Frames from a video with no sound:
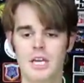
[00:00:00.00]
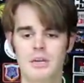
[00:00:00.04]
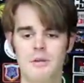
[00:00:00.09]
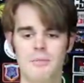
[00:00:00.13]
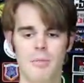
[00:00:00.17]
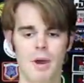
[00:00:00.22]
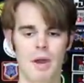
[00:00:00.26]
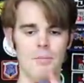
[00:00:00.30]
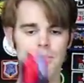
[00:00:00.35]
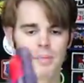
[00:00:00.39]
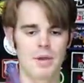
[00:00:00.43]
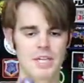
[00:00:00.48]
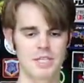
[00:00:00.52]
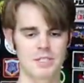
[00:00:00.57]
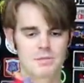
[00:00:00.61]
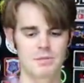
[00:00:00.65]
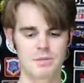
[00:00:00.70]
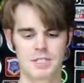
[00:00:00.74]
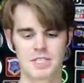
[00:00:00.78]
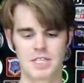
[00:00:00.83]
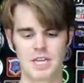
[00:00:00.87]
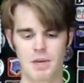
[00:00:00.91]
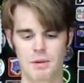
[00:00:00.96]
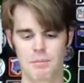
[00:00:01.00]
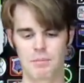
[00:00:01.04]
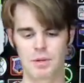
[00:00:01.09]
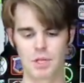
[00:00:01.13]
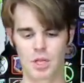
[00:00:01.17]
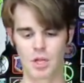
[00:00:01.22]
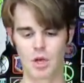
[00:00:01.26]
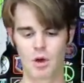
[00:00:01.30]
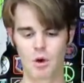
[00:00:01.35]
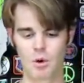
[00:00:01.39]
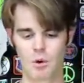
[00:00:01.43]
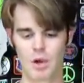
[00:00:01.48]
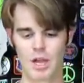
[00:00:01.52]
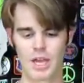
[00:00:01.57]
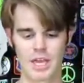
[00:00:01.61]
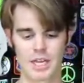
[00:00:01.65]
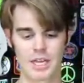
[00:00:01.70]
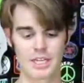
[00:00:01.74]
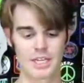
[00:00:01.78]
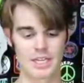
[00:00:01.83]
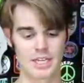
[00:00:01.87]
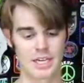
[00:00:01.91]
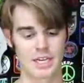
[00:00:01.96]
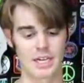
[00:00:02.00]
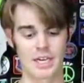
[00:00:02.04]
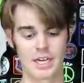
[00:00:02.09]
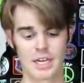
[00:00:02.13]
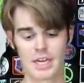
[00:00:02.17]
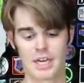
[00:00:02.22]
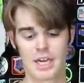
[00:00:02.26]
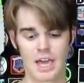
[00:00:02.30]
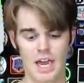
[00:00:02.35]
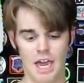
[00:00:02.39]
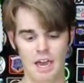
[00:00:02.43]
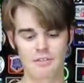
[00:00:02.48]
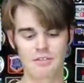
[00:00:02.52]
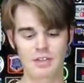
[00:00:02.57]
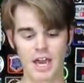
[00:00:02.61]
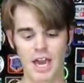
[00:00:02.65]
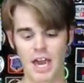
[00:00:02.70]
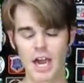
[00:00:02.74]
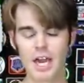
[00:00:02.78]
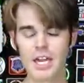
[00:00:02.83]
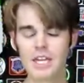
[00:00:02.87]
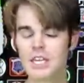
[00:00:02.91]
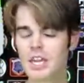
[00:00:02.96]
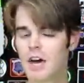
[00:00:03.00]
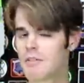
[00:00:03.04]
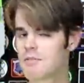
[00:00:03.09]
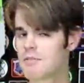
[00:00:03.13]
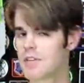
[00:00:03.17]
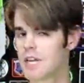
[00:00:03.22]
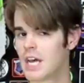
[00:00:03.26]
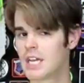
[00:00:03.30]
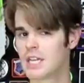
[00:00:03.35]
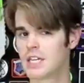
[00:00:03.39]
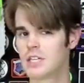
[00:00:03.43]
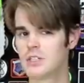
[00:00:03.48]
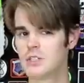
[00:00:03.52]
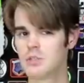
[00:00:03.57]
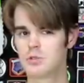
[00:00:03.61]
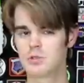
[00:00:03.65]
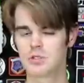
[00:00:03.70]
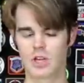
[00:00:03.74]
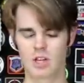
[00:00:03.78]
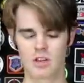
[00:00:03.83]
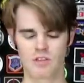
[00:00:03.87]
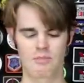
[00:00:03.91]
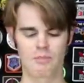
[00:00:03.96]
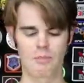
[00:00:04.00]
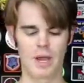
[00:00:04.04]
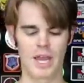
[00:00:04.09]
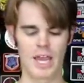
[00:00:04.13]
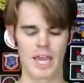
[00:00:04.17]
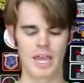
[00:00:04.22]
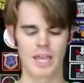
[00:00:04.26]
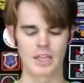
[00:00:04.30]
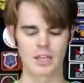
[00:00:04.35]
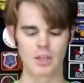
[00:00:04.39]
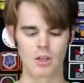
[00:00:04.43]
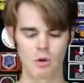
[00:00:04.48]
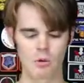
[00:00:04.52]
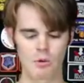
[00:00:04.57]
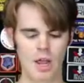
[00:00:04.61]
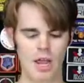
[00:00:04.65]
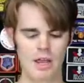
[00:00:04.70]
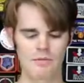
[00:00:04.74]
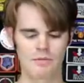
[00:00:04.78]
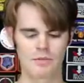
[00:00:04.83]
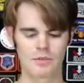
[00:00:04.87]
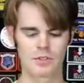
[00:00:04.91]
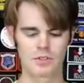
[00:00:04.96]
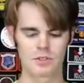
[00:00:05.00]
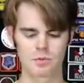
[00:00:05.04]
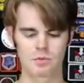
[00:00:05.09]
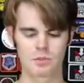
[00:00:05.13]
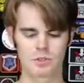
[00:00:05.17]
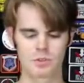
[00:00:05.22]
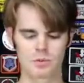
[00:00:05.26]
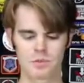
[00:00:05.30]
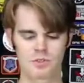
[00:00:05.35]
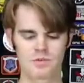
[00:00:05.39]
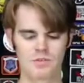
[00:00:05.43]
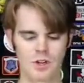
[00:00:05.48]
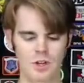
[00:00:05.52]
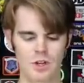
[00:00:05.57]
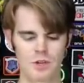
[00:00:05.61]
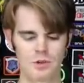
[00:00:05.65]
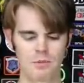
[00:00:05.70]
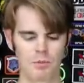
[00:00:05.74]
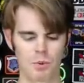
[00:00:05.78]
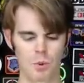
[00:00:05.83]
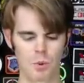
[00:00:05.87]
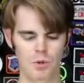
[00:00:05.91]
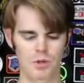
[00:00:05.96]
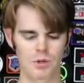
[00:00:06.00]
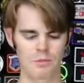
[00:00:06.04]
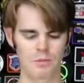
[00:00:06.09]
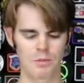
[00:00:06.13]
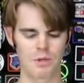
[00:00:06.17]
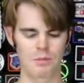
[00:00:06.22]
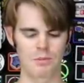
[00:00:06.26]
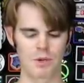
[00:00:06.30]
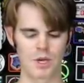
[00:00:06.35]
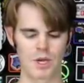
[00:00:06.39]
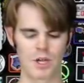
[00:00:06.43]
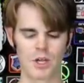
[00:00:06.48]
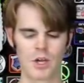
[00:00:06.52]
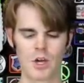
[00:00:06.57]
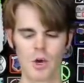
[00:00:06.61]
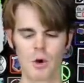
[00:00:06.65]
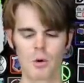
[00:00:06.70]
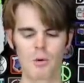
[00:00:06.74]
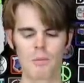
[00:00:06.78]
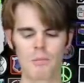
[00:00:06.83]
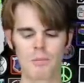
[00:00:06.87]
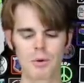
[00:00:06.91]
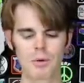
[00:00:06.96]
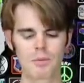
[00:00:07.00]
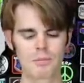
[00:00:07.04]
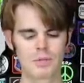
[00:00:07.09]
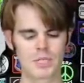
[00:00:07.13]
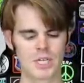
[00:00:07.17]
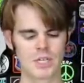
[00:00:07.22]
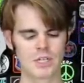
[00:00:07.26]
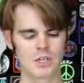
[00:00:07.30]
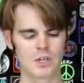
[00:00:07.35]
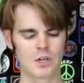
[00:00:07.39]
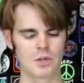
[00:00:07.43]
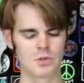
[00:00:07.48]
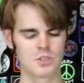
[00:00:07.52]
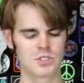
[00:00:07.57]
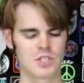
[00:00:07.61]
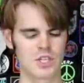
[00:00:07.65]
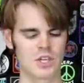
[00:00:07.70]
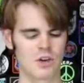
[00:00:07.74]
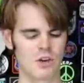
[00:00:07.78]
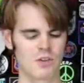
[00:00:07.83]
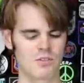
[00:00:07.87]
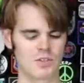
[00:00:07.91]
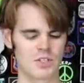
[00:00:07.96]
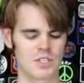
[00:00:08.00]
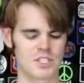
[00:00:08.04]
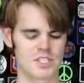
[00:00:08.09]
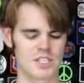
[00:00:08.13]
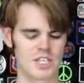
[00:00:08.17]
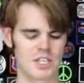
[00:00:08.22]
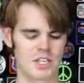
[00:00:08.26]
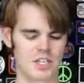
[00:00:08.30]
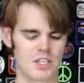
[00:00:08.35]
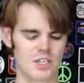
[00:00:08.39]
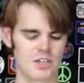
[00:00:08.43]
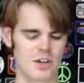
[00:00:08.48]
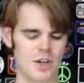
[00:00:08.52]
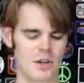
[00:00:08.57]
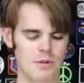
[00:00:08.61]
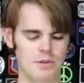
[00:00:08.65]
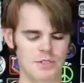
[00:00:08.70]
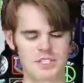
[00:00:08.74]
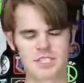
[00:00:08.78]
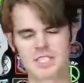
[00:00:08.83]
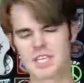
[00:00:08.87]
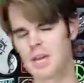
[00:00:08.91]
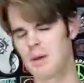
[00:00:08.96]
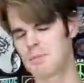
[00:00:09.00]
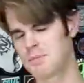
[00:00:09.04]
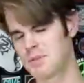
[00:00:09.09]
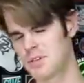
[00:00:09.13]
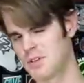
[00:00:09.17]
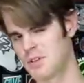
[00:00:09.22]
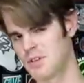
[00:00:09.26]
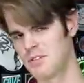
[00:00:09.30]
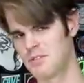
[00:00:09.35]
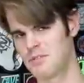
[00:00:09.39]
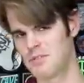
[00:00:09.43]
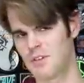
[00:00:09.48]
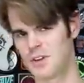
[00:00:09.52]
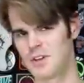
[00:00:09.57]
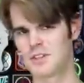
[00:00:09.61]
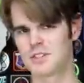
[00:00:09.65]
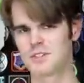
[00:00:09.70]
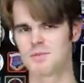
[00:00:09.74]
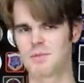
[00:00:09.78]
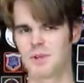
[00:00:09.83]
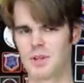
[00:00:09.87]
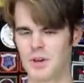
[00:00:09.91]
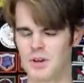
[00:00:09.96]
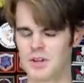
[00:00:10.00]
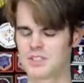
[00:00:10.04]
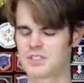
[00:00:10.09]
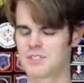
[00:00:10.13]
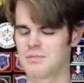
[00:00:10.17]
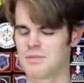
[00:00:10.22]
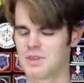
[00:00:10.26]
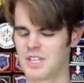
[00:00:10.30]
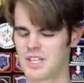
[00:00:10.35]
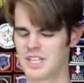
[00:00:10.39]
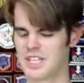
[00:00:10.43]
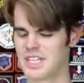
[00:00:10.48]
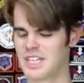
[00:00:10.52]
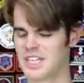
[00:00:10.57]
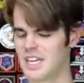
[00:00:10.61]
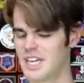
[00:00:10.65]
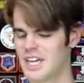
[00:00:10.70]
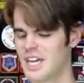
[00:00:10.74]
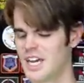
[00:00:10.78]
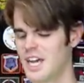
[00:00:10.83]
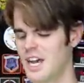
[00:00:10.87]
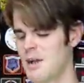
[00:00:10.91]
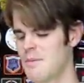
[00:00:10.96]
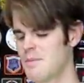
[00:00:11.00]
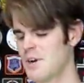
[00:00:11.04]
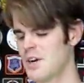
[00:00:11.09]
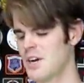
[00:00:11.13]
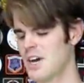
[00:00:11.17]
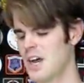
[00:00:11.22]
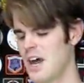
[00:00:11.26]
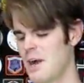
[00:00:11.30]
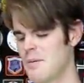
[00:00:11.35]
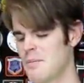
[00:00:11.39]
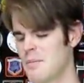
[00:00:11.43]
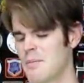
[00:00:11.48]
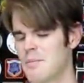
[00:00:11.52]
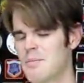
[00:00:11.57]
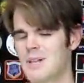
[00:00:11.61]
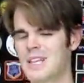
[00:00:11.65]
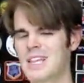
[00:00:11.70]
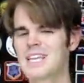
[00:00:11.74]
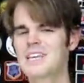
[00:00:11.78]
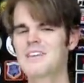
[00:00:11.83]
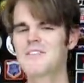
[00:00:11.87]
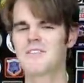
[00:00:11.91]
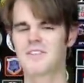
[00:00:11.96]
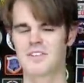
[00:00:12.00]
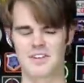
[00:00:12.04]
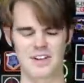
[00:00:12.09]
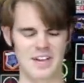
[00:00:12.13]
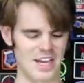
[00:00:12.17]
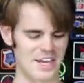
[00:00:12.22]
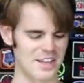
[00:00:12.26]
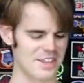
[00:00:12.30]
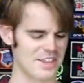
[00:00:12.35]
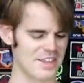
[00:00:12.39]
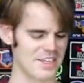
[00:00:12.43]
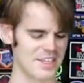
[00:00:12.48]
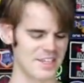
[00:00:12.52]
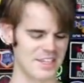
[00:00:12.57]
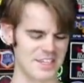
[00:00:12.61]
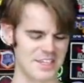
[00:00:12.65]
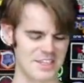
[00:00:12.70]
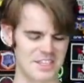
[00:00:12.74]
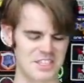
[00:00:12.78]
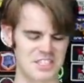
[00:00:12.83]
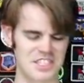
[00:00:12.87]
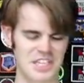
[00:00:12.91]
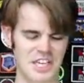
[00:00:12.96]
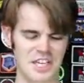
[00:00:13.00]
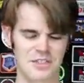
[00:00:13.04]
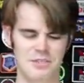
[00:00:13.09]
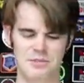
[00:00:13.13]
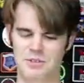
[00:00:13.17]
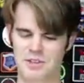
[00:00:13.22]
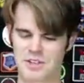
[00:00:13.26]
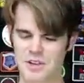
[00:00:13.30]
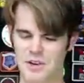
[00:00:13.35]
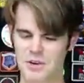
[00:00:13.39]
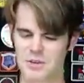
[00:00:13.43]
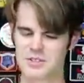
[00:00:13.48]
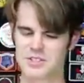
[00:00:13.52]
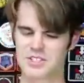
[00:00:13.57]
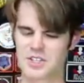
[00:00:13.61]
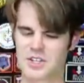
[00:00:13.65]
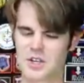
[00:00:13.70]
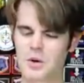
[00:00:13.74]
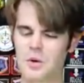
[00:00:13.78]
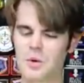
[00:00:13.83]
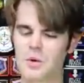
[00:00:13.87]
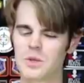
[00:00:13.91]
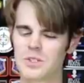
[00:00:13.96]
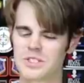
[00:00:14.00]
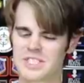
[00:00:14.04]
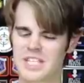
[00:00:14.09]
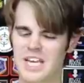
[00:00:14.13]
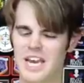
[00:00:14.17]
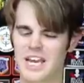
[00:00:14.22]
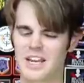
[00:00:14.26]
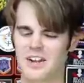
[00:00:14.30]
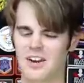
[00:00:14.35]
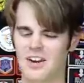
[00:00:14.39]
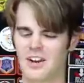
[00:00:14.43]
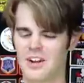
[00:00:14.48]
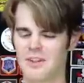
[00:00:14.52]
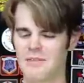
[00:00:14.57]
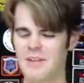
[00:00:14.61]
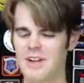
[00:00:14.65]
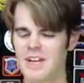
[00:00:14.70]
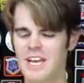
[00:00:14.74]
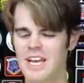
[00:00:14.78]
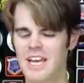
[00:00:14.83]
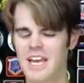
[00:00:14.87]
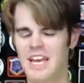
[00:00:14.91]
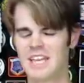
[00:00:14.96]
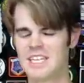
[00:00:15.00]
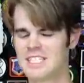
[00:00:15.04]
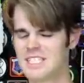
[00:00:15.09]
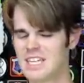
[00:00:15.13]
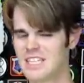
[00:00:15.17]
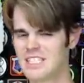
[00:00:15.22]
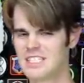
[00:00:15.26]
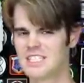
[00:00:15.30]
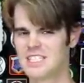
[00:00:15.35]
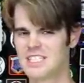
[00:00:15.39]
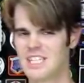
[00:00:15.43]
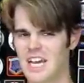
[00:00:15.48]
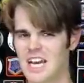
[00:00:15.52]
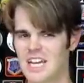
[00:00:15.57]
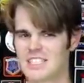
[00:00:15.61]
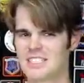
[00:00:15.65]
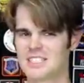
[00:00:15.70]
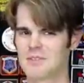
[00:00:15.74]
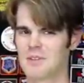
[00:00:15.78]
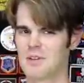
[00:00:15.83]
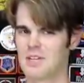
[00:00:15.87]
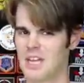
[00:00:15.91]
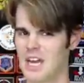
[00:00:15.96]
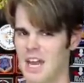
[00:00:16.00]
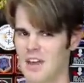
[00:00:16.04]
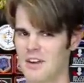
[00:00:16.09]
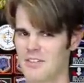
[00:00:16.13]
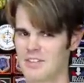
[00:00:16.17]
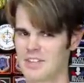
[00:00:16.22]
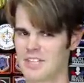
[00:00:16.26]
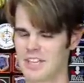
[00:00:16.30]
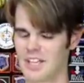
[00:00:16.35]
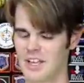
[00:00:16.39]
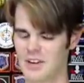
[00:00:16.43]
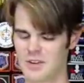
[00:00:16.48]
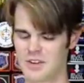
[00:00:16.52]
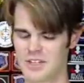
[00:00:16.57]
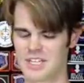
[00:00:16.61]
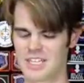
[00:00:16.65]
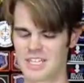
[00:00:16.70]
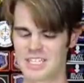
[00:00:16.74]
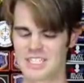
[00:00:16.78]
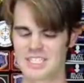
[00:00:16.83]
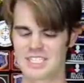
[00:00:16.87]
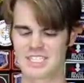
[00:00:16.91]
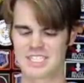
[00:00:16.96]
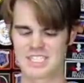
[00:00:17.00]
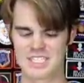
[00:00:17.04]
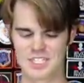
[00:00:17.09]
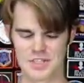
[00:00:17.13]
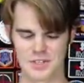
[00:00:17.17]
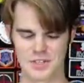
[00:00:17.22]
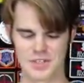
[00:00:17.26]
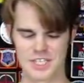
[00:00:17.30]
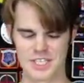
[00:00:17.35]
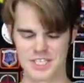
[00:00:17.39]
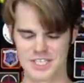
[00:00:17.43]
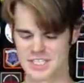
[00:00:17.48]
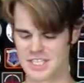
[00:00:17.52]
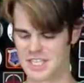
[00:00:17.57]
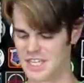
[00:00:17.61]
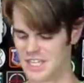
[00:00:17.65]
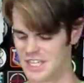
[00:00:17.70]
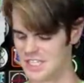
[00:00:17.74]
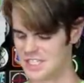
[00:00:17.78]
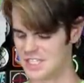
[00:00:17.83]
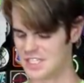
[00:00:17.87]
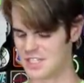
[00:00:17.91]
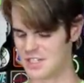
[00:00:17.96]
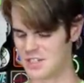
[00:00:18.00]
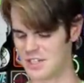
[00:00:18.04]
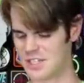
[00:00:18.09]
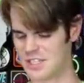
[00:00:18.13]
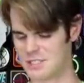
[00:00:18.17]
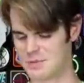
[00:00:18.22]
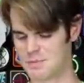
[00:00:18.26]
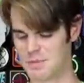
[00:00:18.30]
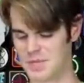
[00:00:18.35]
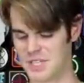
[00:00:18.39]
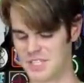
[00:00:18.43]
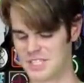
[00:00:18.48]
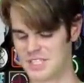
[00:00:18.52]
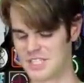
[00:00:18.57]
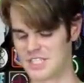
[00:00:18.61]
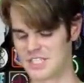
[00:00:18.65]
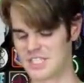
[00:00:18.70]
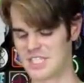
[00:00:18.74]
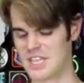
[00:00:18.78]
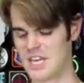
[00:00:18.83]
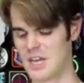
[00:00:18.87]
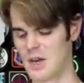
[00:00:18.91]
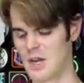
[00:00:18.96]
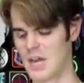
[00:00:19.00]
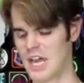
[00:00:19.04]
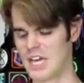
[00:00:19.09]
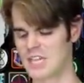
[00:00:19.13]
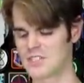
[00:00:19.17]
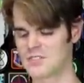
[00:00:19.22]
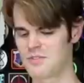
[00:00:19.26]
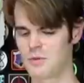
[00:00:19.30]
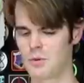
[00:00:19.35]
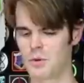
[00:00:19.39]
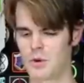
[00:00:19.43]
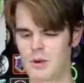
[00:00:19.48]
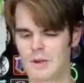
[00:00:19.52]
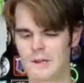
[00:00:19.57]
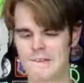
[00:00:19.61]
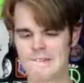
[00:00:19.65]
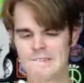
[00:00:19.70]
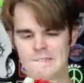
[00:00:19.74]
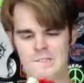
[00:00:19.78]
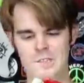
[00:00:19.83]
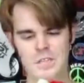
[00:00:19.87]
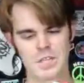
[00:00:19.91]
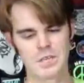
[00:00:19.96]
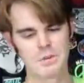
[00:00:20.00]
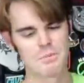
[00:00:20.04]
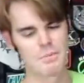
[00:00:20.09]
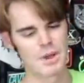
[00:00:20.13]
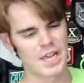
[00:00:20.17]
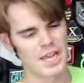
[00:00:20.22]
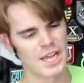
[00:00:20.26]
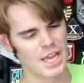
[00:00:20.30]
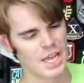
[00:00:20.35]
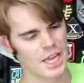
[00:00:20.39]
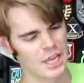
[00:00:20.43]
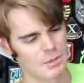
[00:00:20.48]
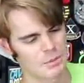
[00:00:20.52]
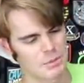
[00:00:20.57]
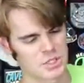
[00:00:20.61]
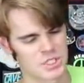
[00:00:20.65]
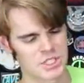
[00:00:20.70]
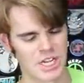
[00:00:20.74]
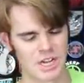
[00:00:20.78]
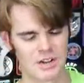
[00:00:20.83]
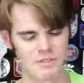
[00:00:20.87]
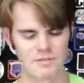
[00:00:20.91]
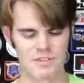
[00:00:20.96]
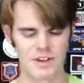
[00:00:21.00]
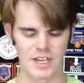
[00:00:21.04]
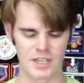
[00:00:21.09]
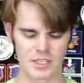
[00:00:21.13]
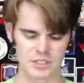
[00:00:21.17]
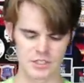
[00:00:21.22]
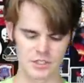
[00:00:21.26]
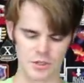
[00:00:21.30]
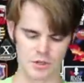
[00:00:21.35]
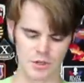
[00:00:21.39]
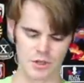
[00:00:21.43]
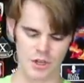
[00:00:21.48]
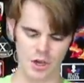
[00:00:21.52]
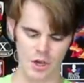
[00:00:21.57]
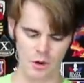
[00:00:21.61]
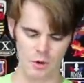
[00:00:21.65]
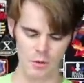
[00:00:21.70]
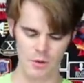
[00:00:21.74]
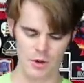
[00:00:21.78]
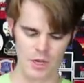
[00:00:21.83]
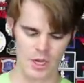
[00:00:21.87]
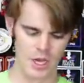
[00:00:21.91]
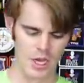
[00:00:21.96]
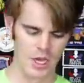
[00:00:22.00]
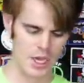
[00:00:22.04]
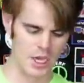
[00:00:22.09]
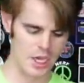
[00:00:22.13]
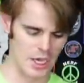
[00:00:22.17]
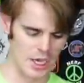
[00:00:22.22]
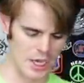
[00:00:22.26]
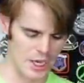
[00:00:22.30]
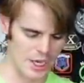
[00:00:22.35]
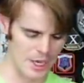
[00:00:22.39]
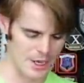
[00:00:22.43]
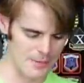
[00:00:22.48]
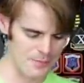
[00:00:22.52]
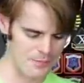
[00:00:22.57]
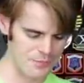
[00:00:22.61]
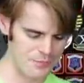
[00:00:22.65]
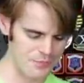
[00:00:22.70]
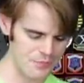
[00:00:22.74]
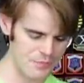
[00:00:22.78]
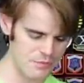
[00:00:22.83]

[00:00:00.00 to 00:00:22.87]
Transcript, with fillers: in my basement down below and uh, I've got enough that I can use all of my Halo rifles, which was very important to me. But when Boomtendo sent over the cylinder, I was skeptical at first, but ultimately I'm a, I'm a believer. I think that the Jethro is a cool sidearm, and 10 shots not reloading is serious, serious business. Now, as for the Mega Hammershot files, you'll note uh,